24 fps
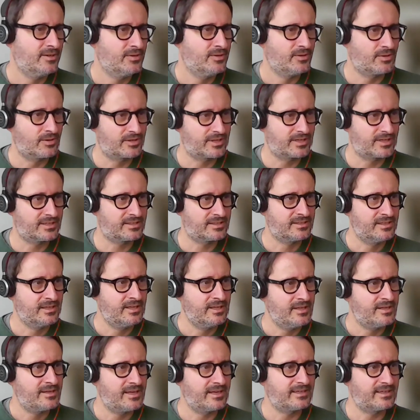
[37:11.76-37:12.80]
Okay.
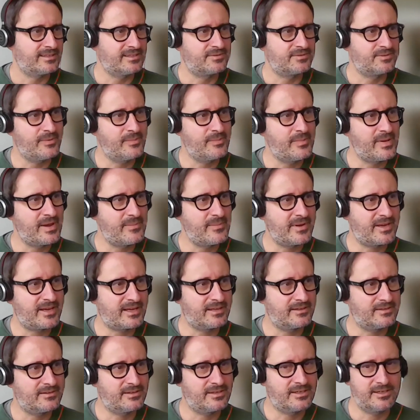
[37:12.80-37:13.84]
Yeah, this we maybe
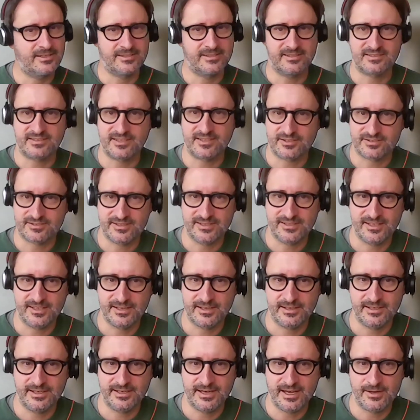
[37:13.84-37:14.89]
can discuss in
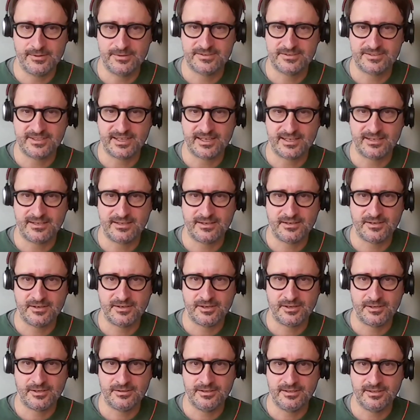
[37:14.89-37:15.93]
our second call.